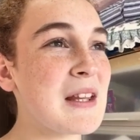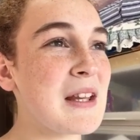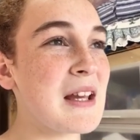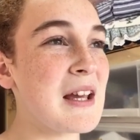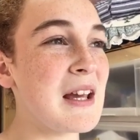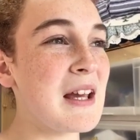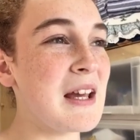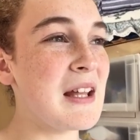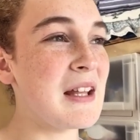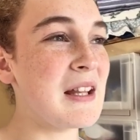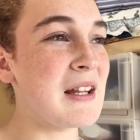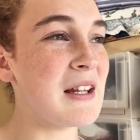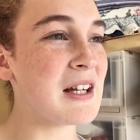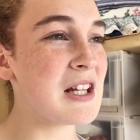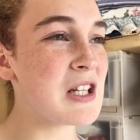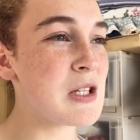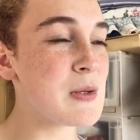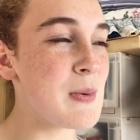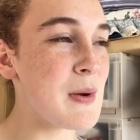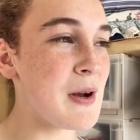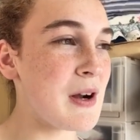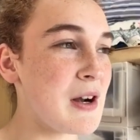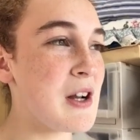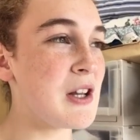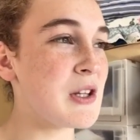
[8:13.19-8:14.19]
and
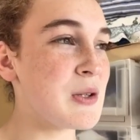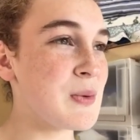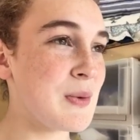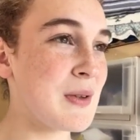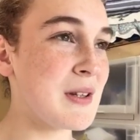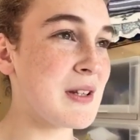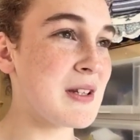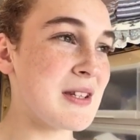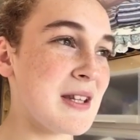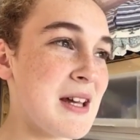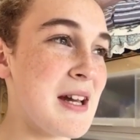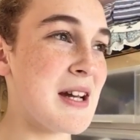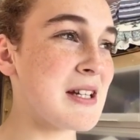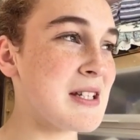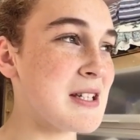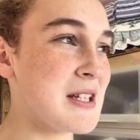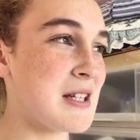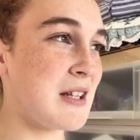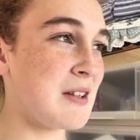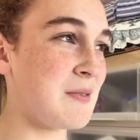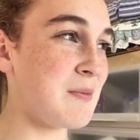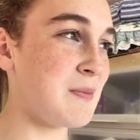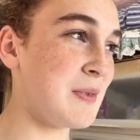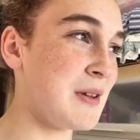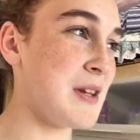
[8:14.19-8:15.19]
experience what it's like
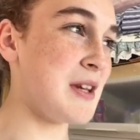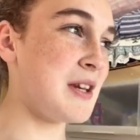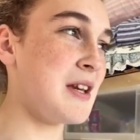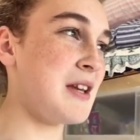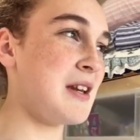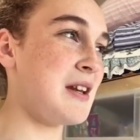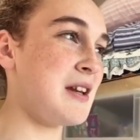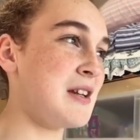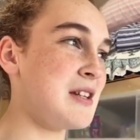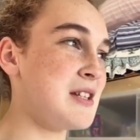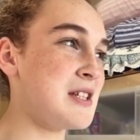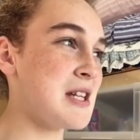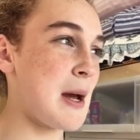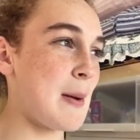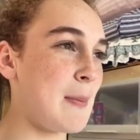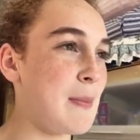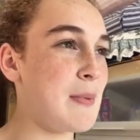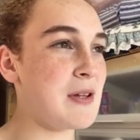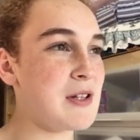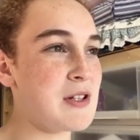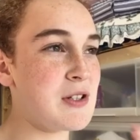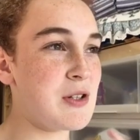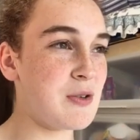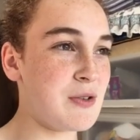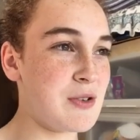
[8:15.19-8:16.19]
to be in a
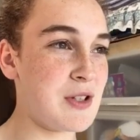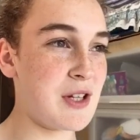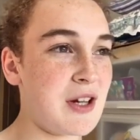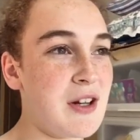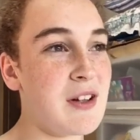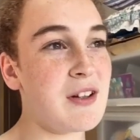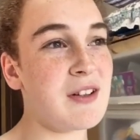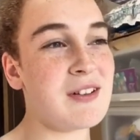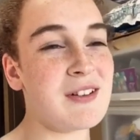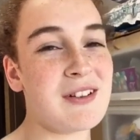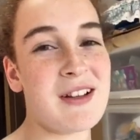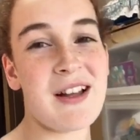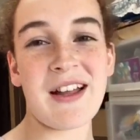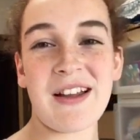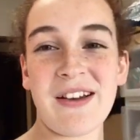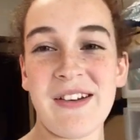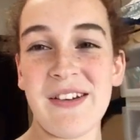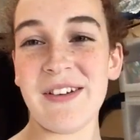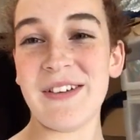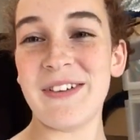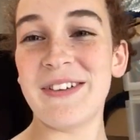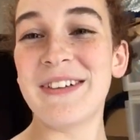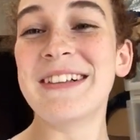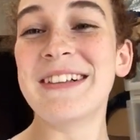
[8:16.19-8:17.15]
Japanese hotel. I don't know.